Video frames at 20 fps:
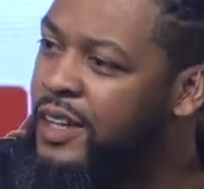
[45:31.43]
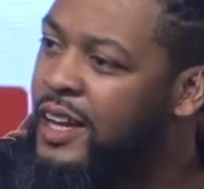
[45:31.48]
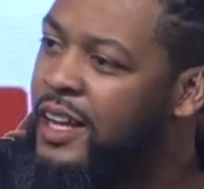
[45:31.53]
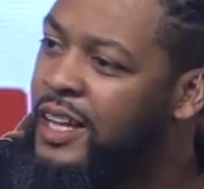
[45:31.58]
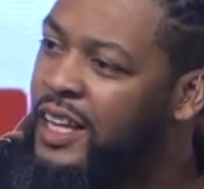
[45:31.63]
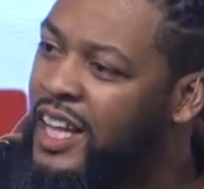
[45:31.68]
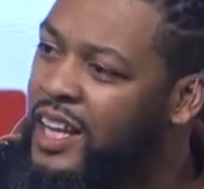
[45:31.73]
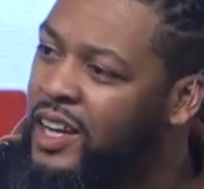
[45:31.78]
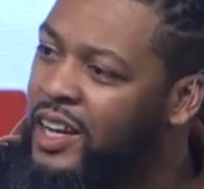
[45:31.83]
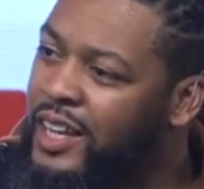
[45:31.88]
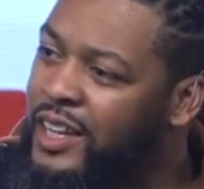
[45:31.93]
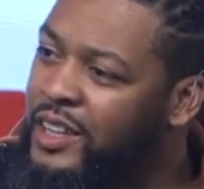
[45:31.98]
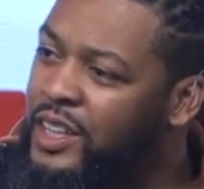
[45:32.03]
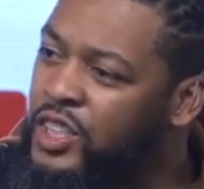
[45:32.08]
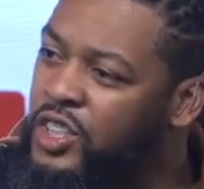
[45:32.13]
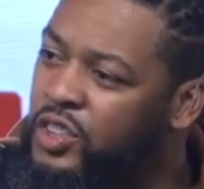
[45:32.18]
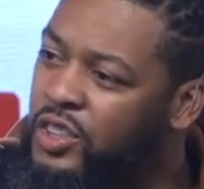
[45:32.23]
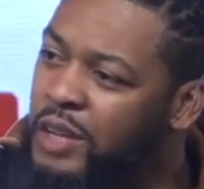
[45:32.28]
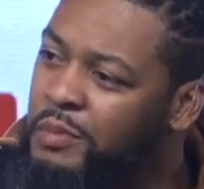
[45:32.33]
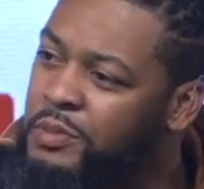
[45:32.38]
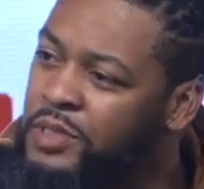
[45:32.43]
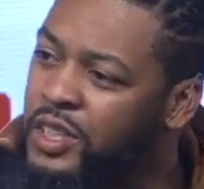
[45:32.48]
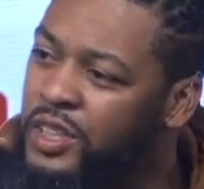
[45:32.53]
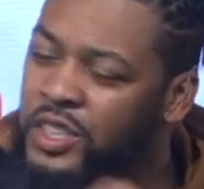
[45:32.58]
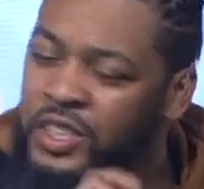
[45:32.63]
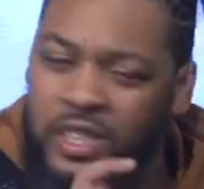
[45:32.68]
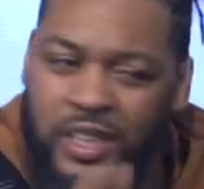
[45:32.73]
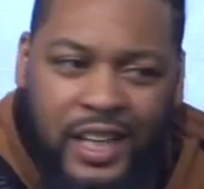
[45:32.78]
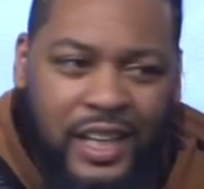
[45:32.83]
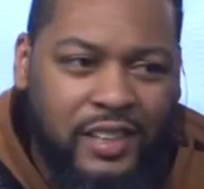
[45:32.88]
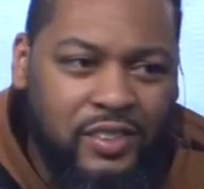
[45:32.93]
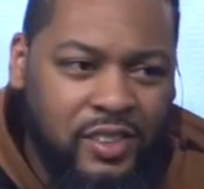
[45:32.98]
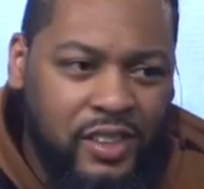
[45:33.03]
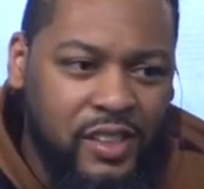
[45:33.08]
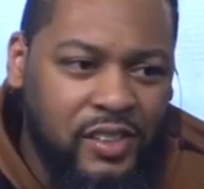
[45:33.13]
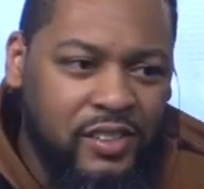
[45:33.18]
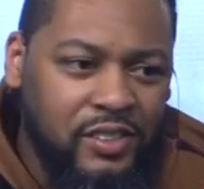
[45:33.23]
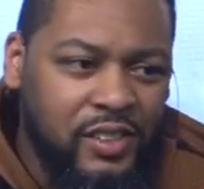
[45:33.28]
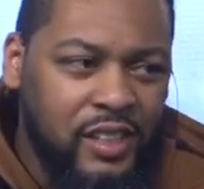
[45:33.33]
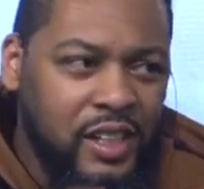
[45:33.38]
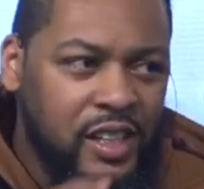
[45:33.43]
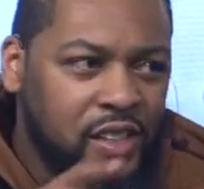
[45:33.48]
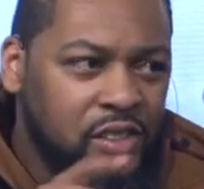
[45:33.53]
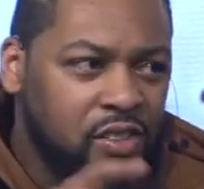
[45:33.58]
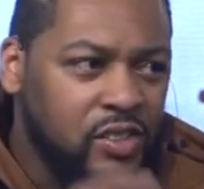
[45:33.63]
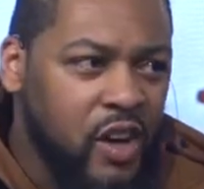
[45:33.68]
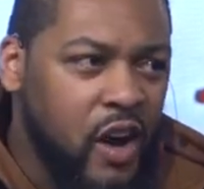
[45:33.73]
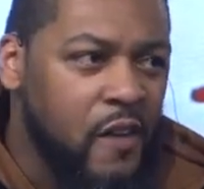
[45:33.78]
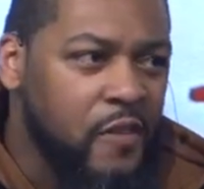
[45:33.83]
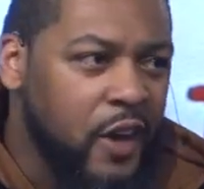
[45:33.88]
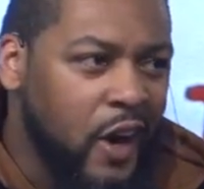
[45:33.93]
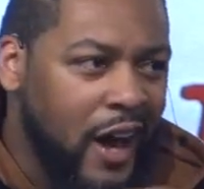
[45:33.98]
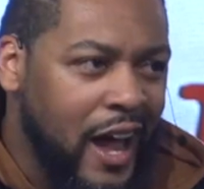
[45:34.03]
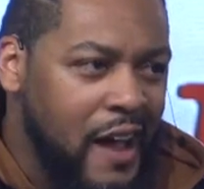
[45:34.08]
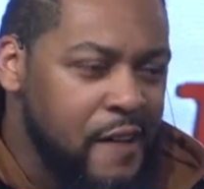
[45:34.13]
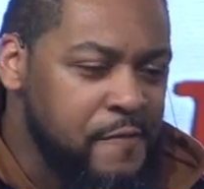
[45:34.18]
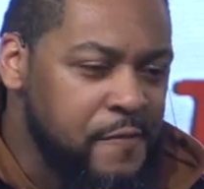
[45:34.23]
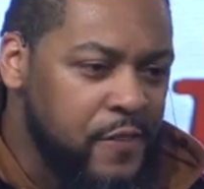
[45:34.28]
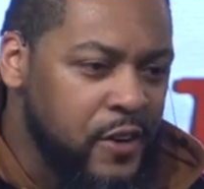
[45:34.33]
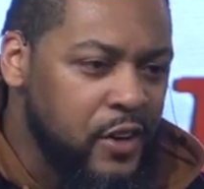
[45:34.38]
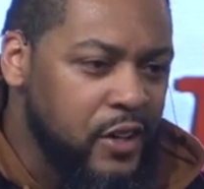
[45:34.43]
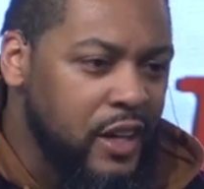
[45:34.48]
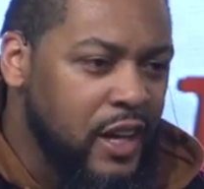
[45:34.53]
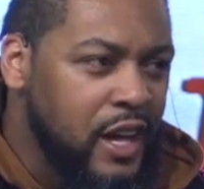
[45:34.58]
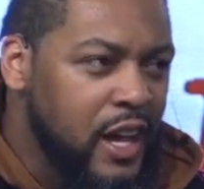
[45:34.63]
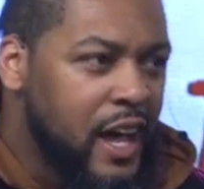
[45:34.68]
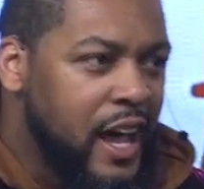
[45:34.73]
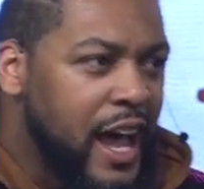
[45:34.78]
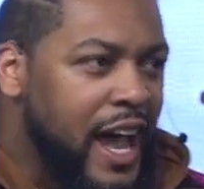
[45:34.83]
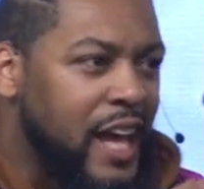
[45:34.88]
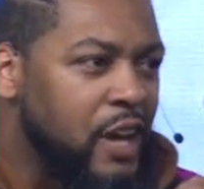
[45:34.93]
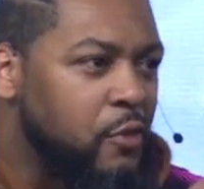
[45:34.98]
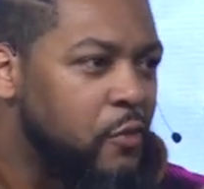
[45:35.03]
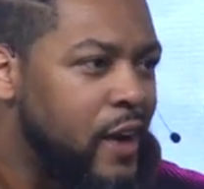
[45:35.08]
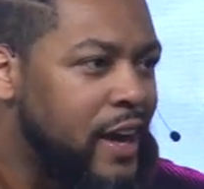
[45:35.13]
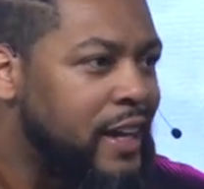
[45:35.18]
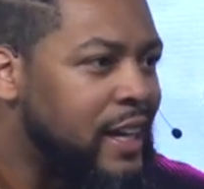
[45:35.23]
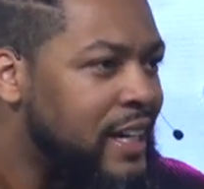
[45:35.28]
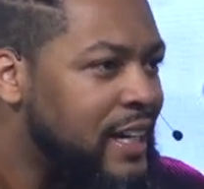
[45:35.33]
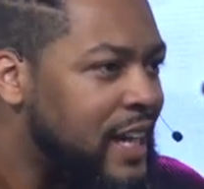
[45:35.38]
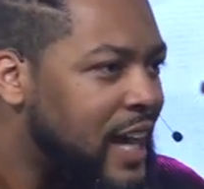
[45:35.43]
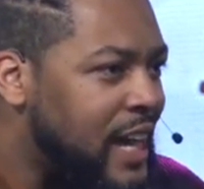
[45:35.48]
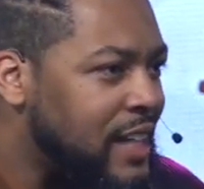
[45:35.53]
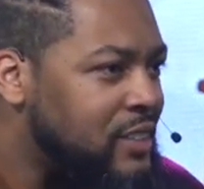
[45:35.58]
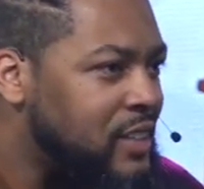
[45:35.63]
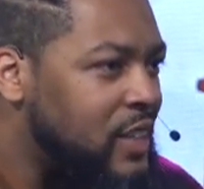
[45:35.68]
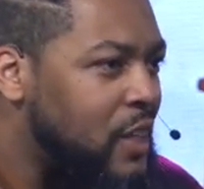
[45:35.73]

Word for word: Literally in the scripture, Jesus saw their effort and recognized it.